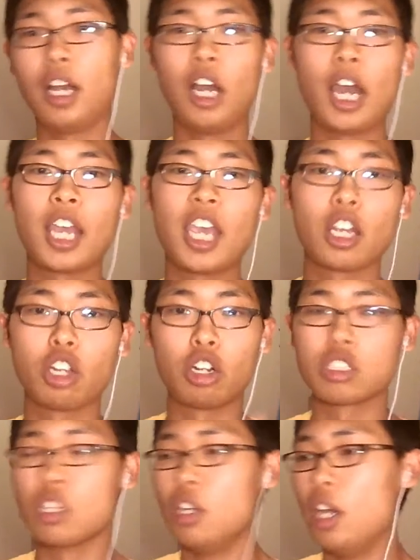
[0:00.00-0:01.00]
I
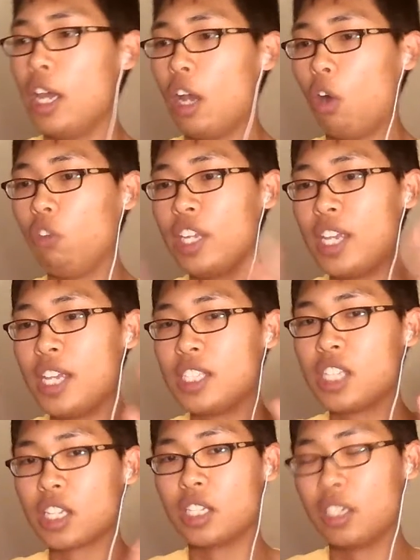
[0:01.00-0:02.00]
can't curse. Hopefully
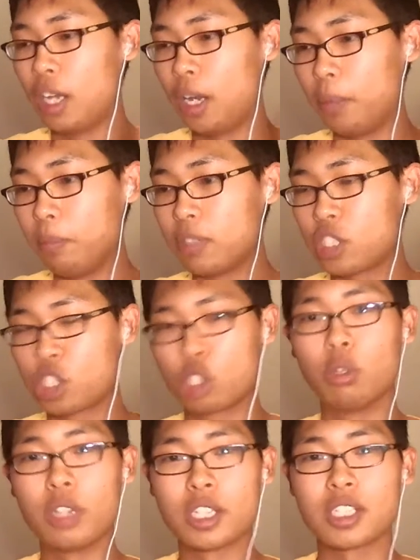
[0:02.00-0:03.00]
he doesn't
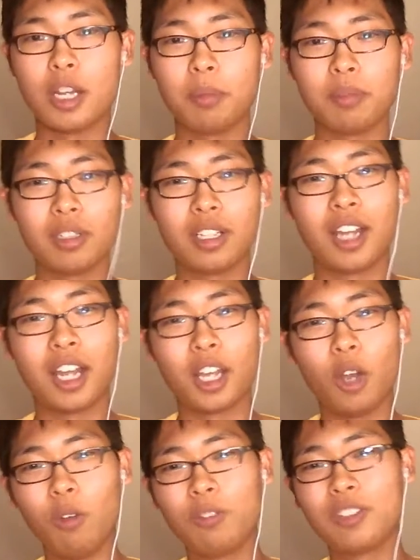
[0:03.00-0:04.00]
screw this up. I
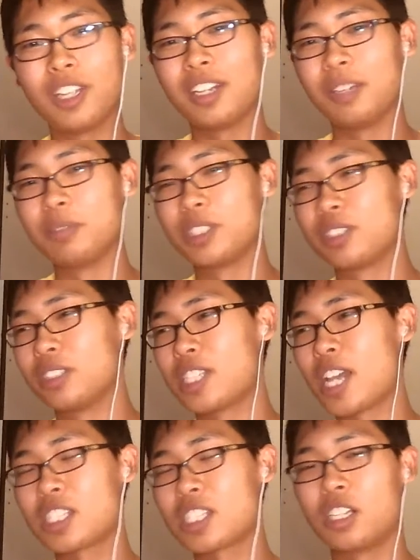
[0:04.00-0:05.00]
hope that
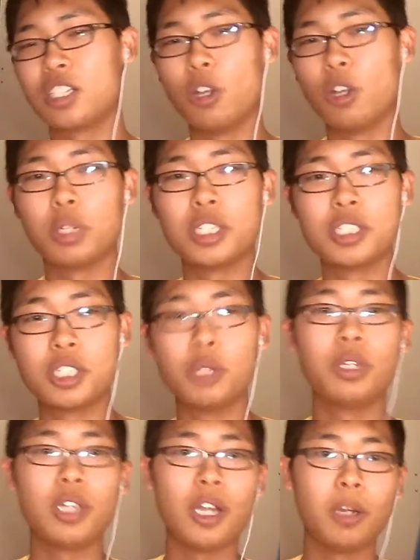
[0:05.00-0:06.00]
Zack Snyder knows what he's
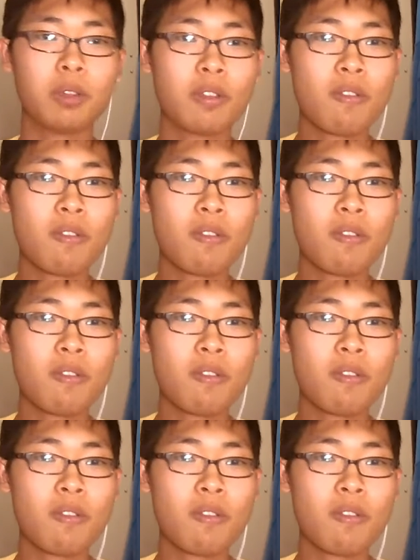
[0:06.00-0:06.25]
doing now.